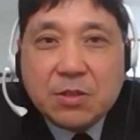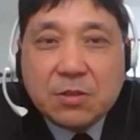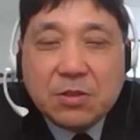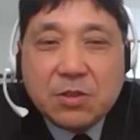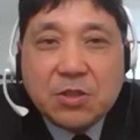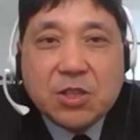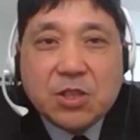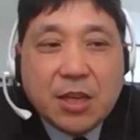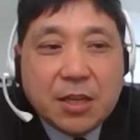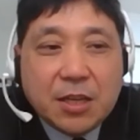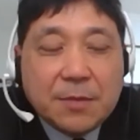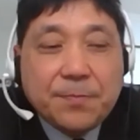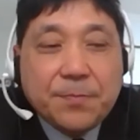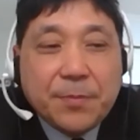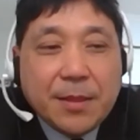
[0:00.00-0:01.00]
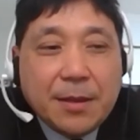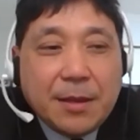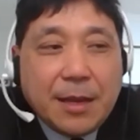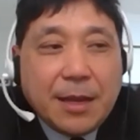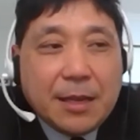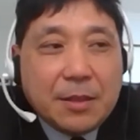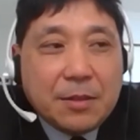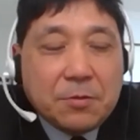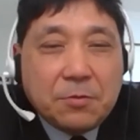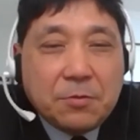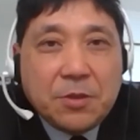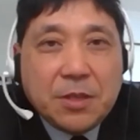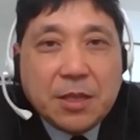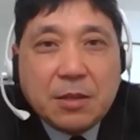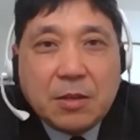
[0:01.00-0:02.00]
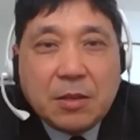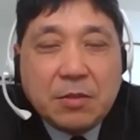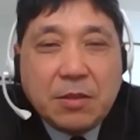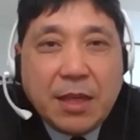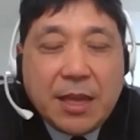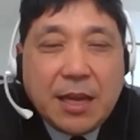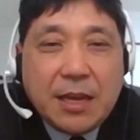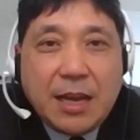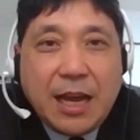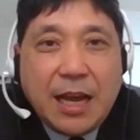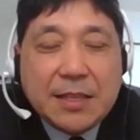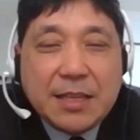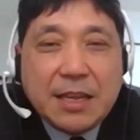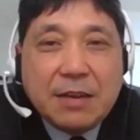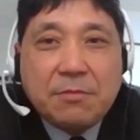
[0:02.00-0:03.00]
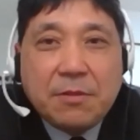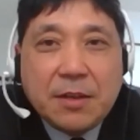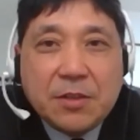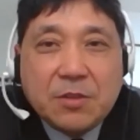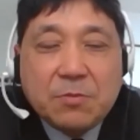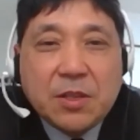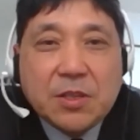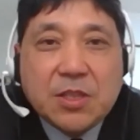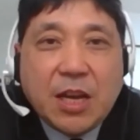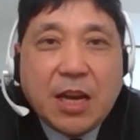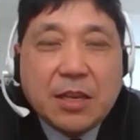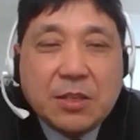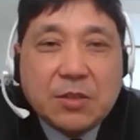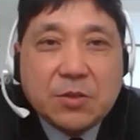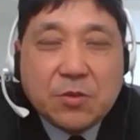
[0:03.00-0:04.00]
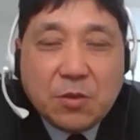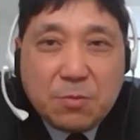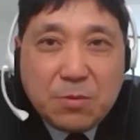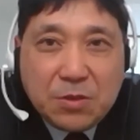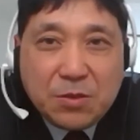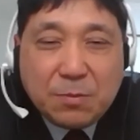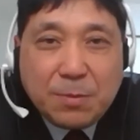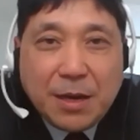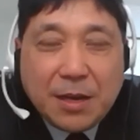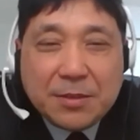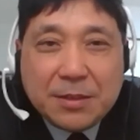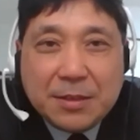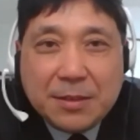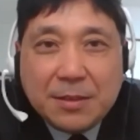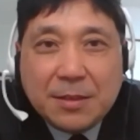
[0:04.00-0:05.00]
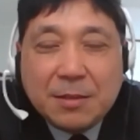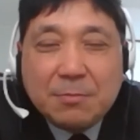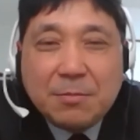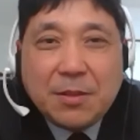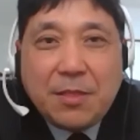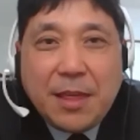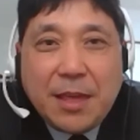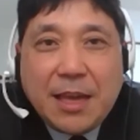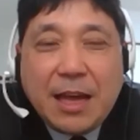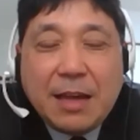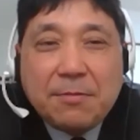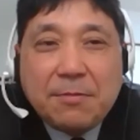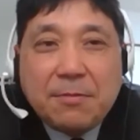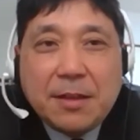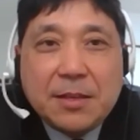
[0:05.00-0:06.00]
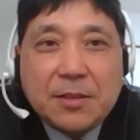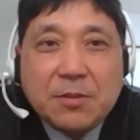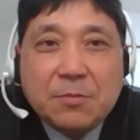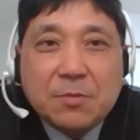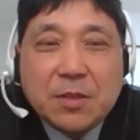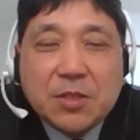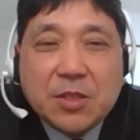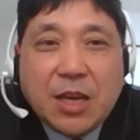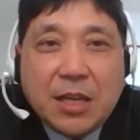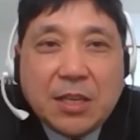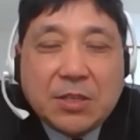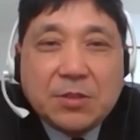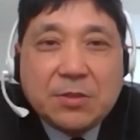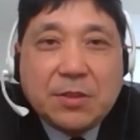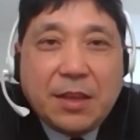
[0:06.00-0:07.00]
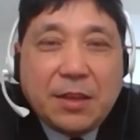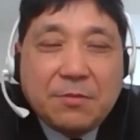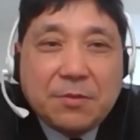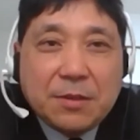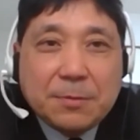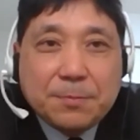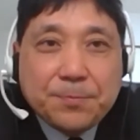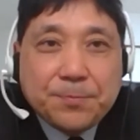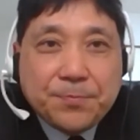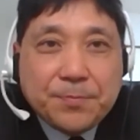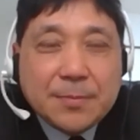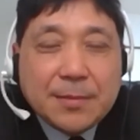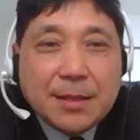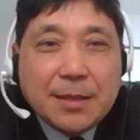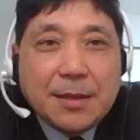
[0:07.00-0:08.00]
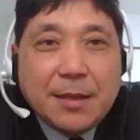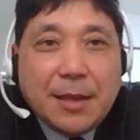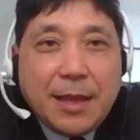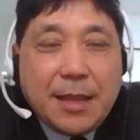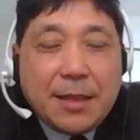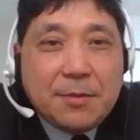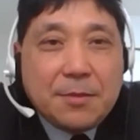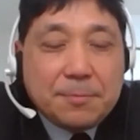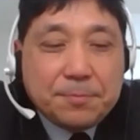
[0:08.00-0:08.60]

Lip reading: in China. And they are not afraid of the Chinese Communist Party, but they are afraid of the Chinese Navy. And